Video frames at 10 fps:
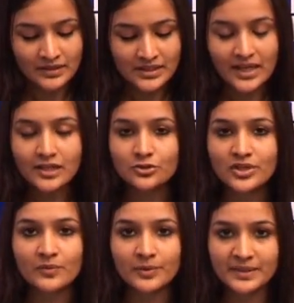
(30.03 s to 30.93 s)
The start
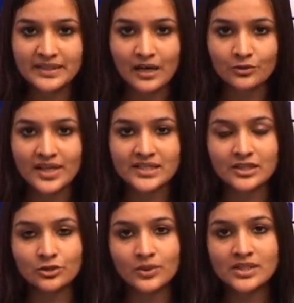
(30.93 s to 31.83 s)
today will be down as
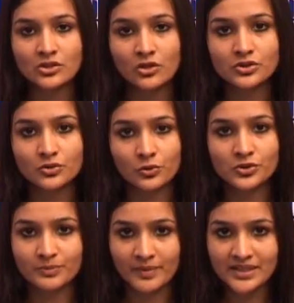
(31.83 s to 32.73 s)
the US stocks
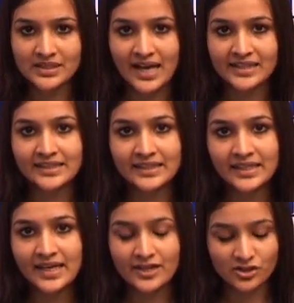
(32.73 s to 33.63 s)
closed mixed and the
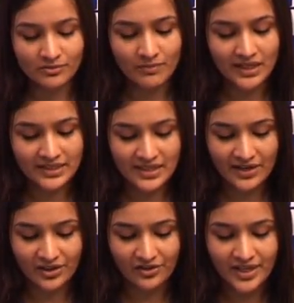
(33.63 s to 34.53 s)
key Asian markets
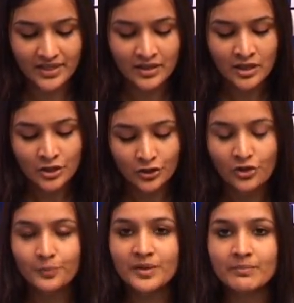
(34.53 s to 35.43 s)
are in red.
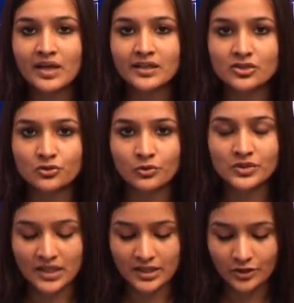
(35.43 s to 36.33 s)
European markets
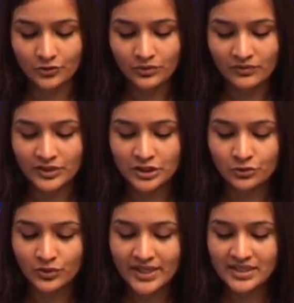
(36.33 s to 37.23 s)
rose anew with
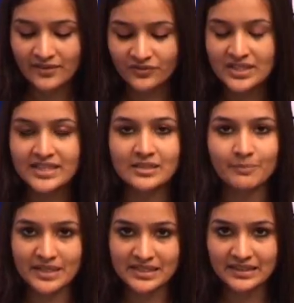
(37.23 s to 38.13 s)
UK's
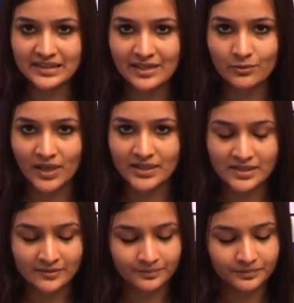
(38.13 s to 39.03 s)
FTSE pacing the
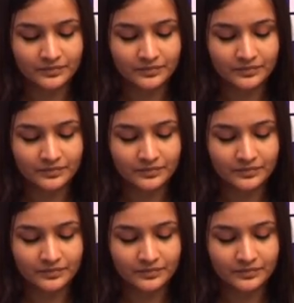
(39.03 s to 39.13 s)
advance.